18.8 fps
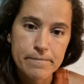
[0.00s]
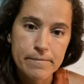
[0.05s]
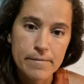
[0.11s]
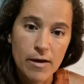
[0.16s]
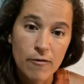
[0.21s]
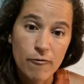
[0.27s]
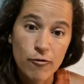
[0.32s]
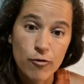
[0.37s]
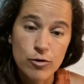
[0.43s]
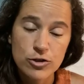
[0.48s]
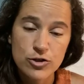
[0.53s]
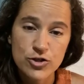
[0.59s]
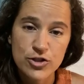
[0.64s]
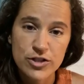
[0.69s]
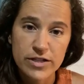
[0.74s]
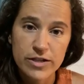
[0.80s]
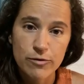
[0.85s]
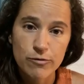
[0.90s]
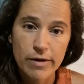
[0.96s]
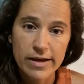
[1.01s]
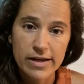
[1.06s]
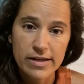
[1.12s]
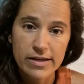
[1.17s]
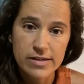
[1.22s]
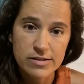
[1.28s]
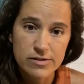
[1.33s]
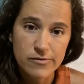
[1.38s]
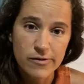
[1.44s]
that fortunately,
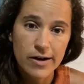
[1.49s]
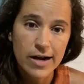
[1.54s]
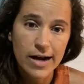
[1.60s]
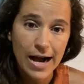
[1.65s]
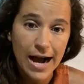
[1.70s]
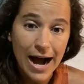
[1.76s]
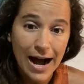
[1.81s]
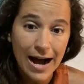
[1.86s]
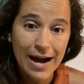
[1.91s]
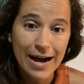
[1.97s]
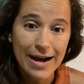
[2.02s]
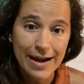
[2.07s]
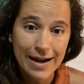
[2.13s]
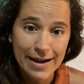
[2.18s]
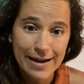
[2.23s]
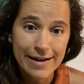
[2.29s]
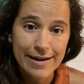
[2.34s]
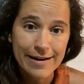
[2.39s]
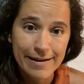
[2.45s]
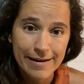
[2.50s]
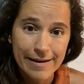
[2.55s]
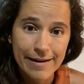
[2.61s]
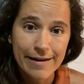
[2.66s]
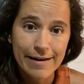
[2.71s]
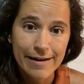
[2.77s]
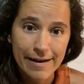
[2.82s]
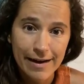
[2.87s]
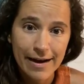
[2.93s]
Reiki is very high,
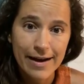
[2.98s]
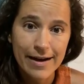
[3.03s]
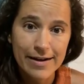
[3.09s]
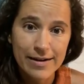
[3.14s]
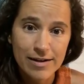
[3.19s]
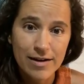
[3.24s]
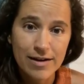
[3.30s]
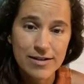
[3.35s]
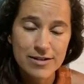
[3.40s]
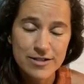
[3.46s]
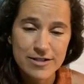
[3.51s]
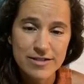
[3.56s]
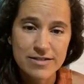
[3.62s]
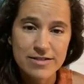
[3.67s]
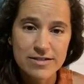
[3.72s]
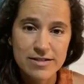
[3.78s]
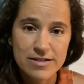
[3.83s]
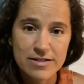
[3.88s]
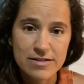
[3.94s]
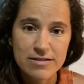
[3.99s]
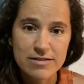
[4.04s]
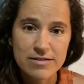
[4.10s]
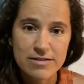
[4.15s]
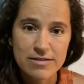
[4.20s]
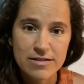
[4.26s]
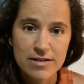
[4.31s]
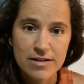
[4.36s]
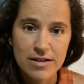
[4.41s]
high consciousness,
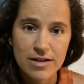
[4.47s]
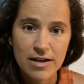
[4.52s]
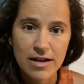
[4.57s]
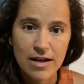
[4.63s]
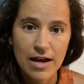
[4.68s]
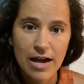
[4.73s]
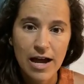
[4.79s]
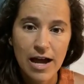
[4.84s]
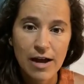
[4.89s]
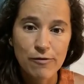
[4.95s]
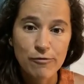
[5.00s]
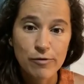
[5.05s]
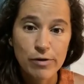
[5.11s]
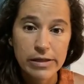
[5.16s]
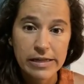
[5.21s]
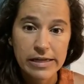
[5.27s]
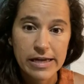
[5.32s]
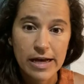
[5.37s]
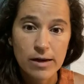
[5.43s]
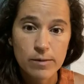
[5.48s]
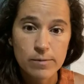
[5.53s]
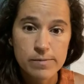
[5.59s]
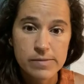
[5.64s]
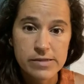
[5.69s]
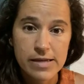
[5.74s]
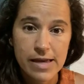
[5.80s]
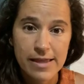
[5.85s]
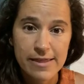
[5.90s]
and really
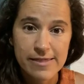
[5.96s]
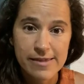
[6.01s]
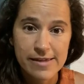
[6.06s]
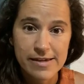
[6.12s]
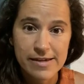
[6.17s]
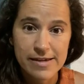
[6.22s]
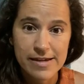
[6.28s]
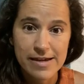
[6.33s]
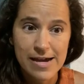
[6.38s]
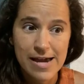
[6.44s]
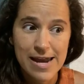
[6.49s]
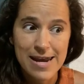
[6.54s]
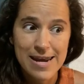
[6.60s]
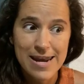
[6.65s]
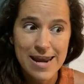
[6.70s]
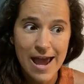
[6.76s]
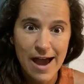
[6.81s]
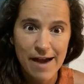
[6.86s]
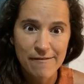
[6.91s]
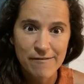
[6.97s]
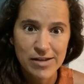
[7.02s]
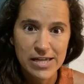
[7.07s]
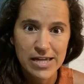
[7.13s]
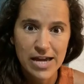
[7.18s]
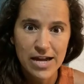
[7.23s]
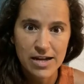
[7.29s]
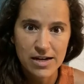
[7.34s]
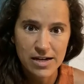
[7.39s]
helps the
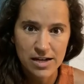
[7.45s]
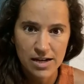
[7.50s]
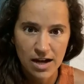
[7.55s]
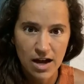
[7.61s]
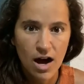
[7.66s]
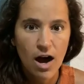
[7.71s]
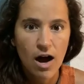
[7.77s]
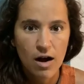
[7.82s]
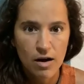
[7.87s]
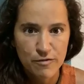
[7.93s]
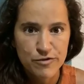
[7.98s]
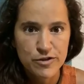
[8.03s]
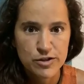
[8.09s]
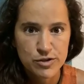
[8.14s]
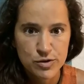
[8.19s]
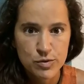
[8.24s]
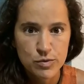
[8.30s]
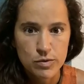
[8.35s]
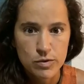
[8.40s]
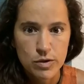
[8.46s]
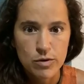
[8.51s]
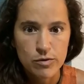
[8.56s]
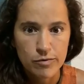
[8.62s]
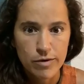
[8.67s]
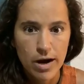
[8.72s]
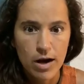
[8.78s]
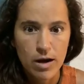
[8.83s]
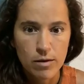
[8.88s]
navigating of the dual
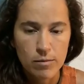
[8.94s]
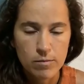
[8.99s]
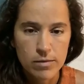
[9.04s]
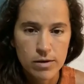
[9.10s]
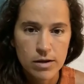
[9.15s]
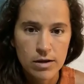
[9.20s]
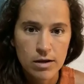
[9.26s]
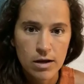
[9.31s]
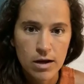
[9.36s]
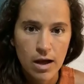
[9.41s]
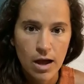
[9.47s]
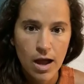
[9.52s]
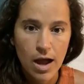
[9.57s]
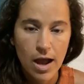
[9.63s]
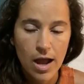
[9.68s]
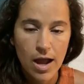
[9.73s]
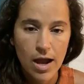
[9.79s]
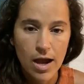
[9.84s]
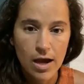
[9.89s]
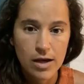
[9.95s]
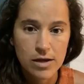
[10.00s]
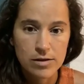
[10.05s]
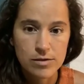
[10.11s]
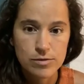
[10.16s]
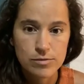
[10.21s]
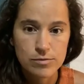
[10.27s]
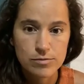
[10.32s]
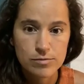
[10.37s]
realm
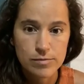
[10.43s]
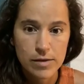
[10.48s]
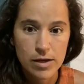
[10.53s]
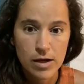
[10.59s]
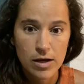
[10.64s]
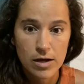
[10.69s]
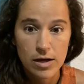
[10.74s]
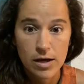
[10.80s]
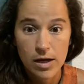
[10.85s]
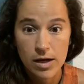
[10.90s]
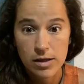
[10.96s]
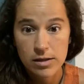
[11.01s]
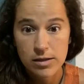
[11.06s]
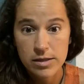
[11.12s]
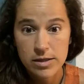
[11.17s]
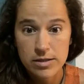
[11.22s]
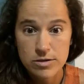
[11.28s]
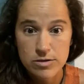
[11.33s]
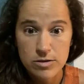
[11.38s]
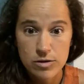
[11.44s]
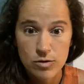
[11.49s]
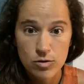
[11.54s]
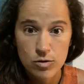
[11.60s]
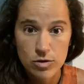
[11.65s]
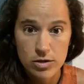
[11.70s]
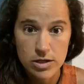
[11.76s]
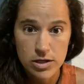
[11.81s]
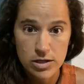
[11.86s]
and at least
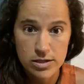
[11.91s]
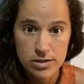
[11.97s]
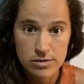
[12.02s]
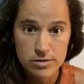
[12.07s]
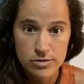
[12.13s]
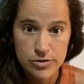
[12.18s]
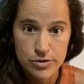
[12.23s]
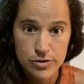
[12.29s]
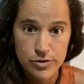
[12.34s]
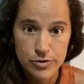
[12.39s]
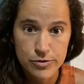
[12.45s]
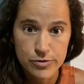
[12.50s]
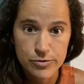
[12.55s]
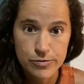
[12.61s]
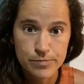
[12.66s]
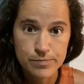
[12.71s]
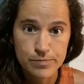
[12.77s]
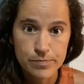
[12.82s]
according to